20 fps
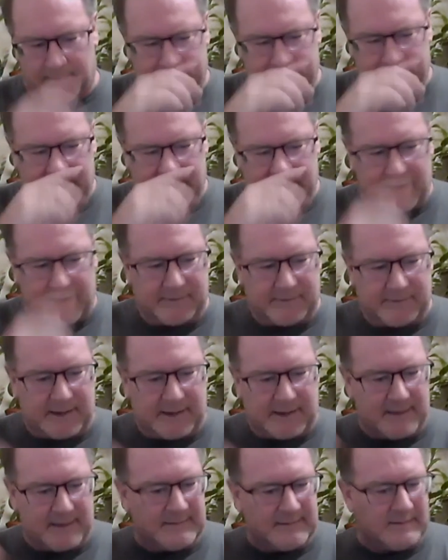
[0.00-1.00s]
They haven't
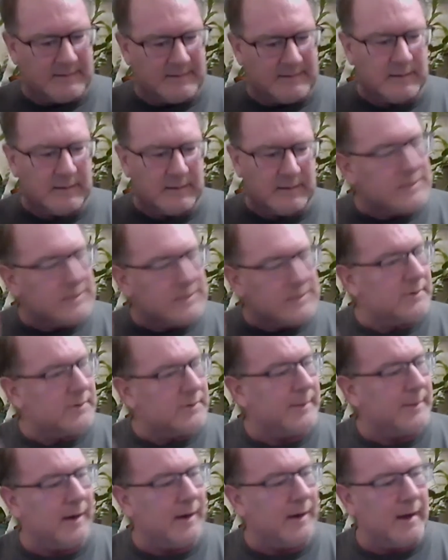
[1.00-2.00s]
gotten too
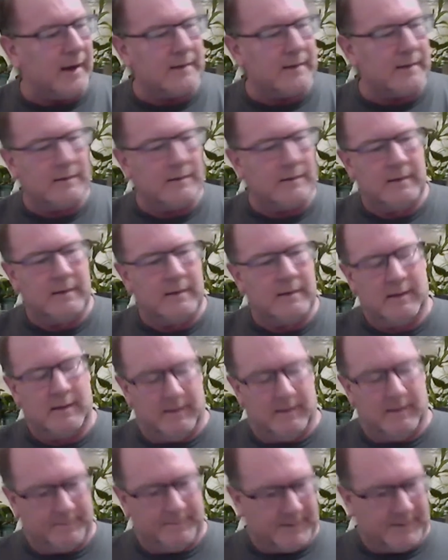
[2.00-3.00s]
extremely hot
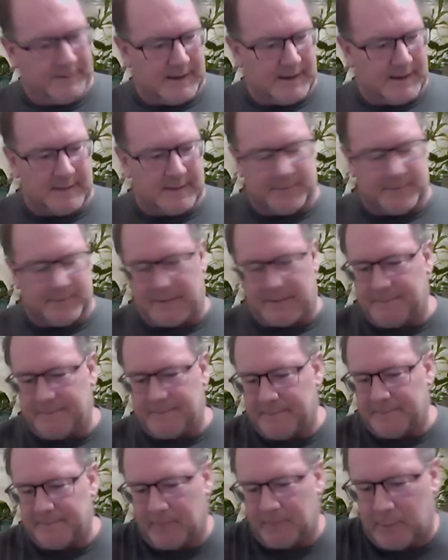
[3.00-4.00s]
yet, but
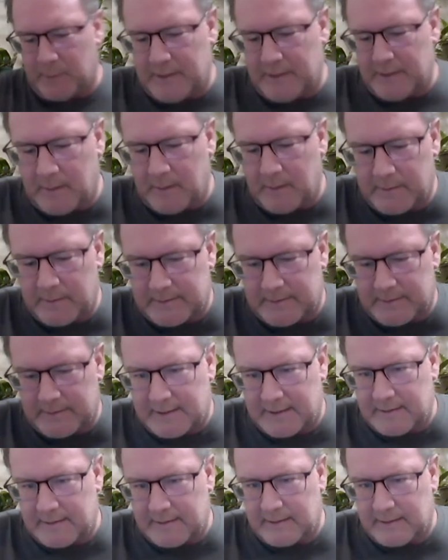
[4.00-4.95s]
we know that